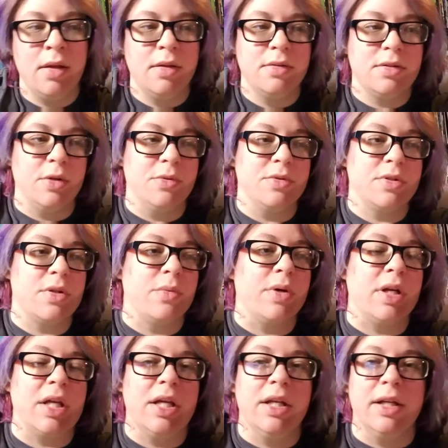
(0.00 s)
So is the one
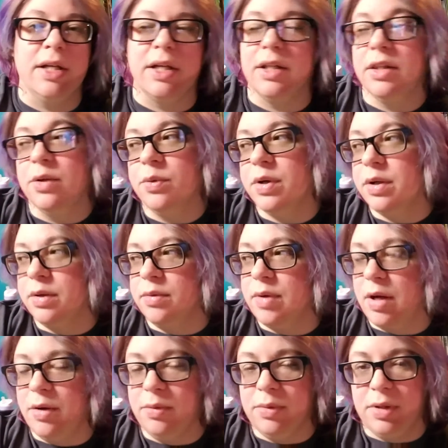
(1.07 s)
eating and the one
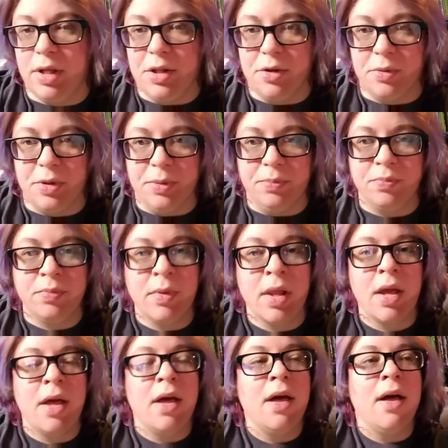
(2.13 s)
out in the other
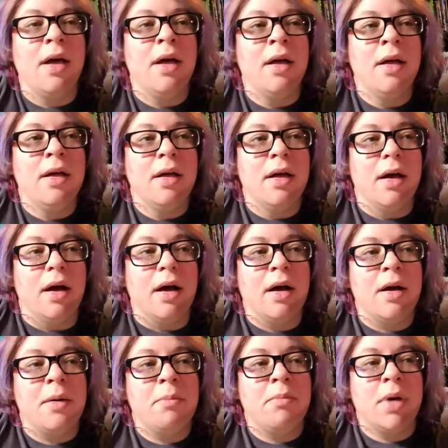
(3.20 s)

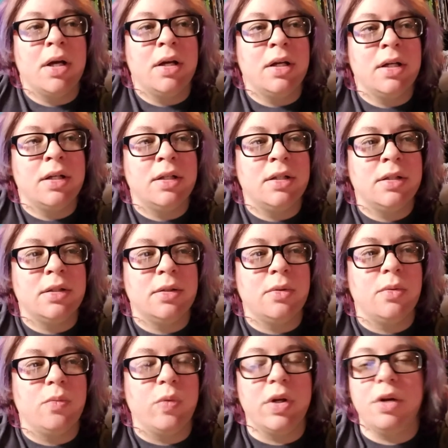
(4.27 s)
room.
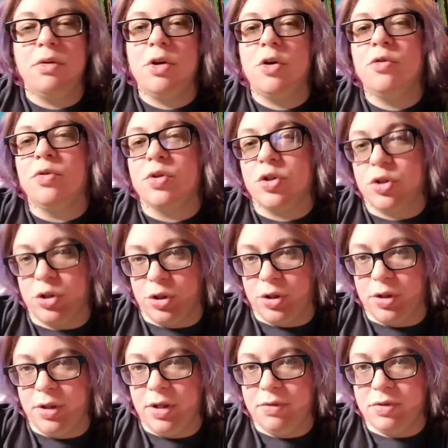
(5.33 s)
We don't know for
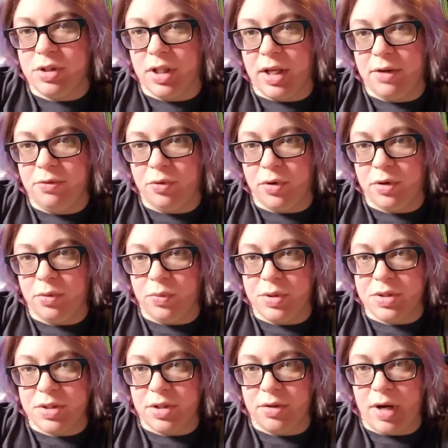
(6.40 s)
sure if July 4th
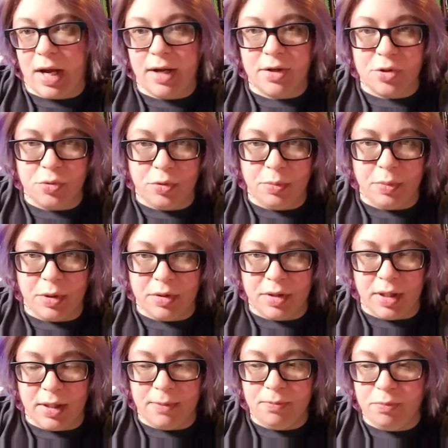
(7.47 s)
was their actual
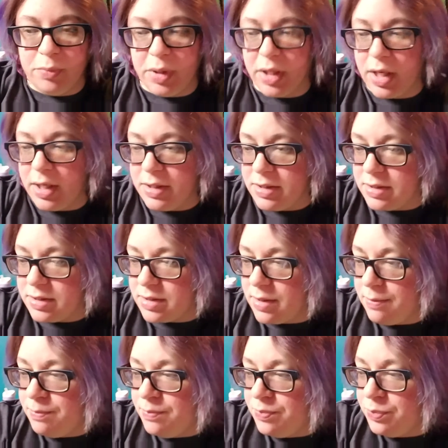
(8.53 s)
birthday because
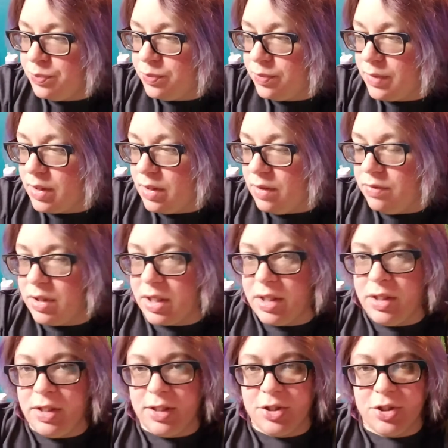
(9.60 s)
of the
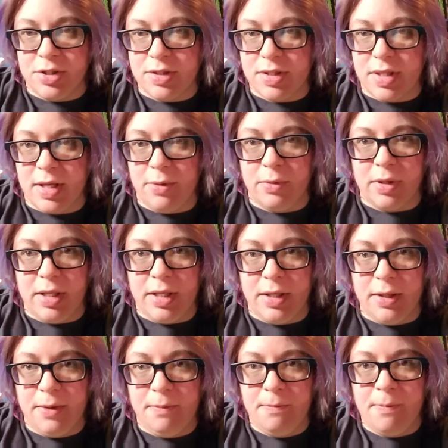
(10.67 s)
conditions they were
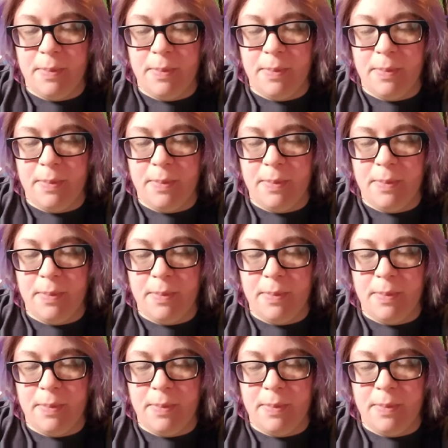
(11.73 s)
in.